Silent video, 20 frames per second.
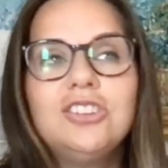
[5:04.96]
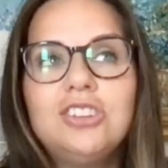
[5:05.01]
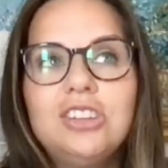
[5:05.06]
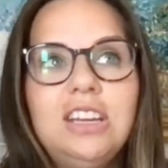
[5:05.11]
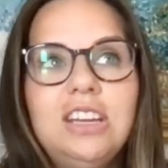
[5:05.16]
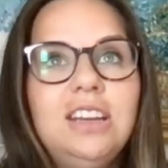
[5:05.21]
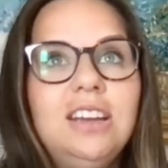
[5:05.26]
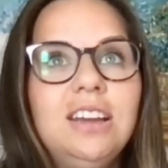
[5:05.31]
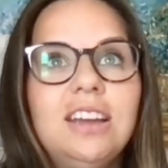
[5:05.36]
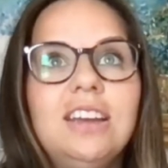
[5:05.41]

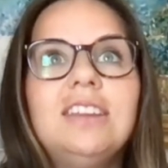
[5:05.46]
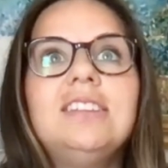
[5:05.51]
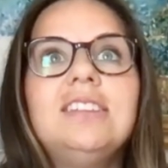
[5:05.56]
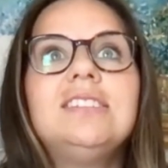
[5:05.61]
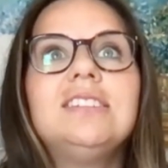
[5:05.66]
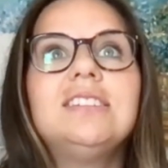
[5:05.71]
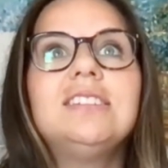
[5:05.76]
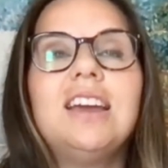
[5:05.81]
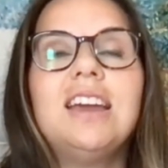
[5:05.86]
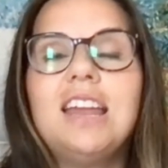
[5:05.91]
She
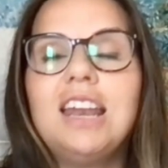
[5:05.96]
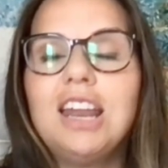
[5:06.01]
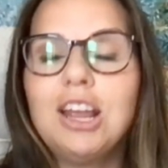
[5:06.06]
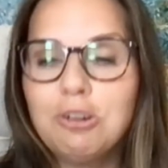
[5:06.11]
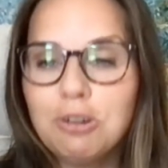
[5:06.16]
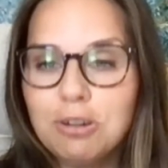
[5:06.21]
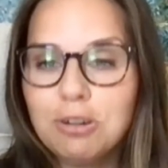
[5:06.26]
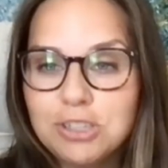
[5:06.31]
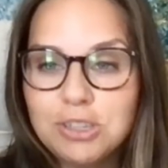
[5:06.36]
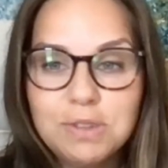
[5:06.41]
was
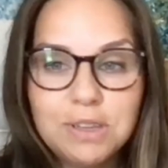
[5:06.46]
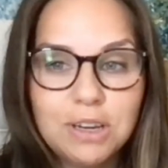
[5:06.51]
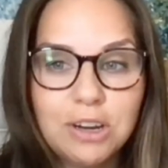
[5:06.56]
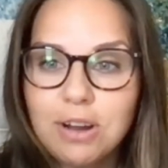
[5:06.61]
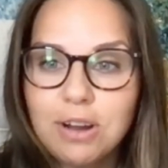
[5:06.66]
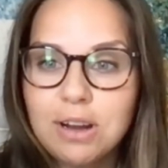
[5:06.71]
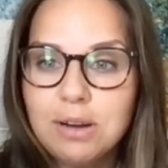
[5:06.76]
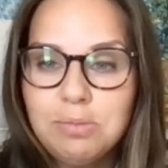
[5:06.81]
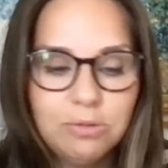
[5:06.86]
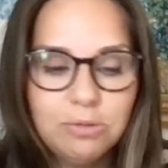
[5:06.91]
an
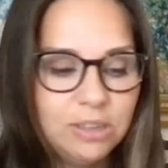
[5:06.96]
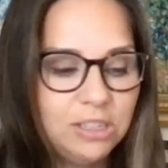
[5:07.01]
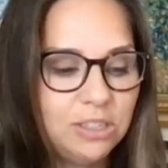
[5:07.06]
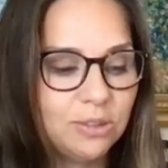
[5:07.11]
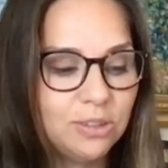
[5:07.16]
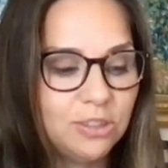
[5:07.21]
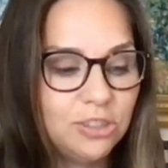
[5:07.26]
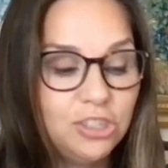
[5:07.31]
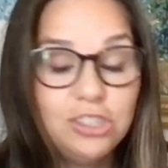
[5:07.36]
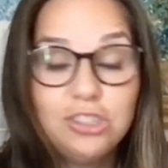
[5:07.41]
incredible
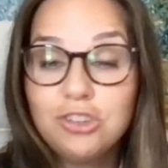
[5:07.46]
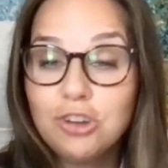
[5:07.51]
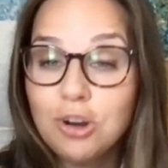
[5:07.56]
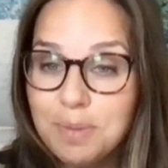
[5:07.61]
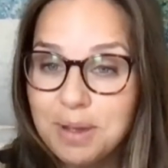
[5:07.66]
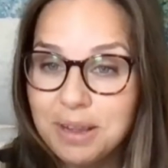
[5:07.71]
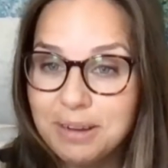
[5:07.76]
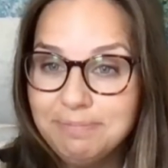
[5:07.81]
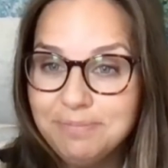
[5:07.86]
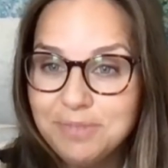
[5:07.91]
resource. She's
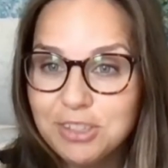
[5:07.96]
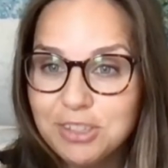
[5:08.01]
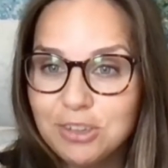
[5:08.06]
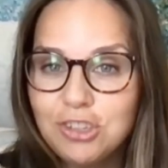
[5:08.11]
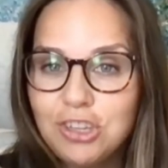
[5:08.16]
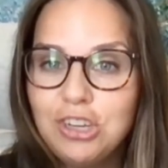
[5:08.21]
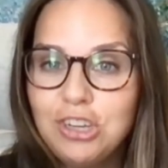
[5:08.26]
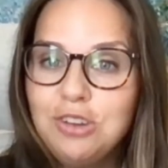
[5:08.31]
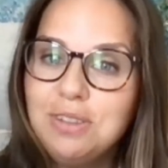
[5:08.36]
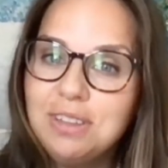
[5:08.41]
German, so
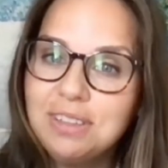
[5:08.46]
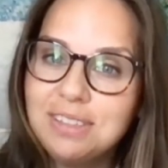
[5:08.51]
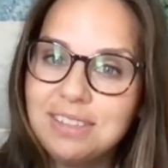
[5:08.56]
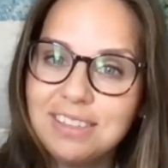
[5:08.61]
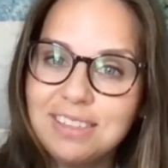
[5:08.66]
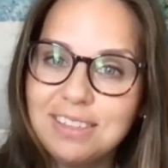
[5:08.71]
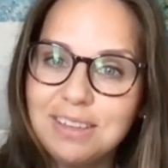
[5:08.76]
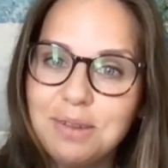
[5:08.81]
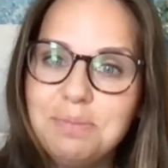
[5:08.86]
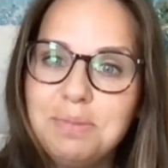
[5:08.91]
she knew the
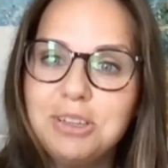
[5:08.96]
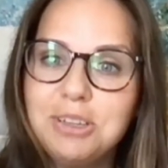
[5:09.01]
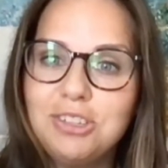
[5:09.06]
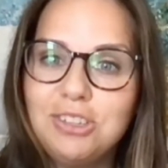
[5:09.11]
system, but